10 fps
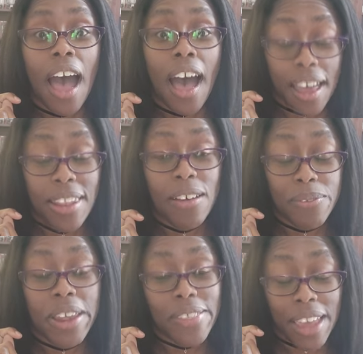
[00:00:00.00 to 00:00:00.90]
I
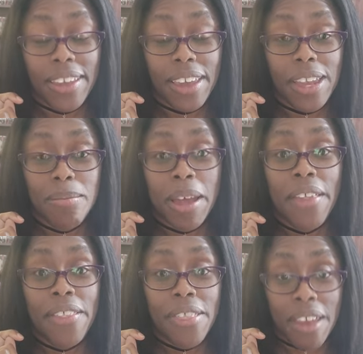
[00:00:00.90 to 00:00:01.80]
loved that game
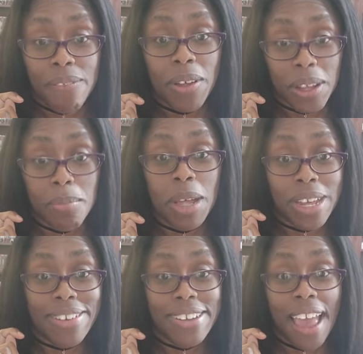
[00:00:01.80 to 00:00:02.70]
that fucking
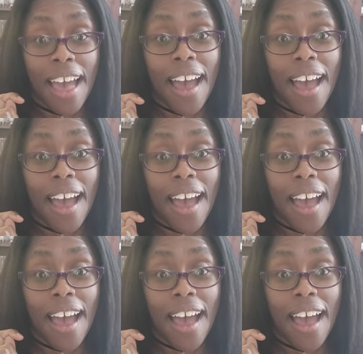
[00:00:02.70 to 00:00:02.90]
much.